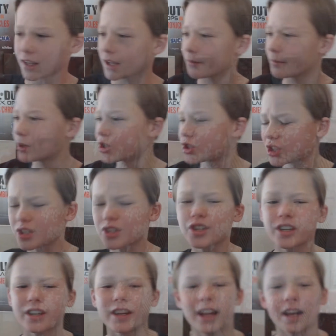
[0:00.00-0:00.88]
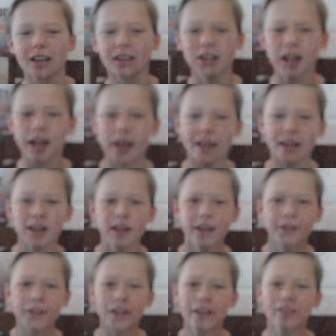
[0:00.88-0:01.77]
like a magician Nikolai
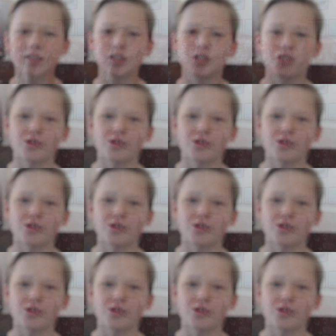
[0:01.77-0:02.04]
that is a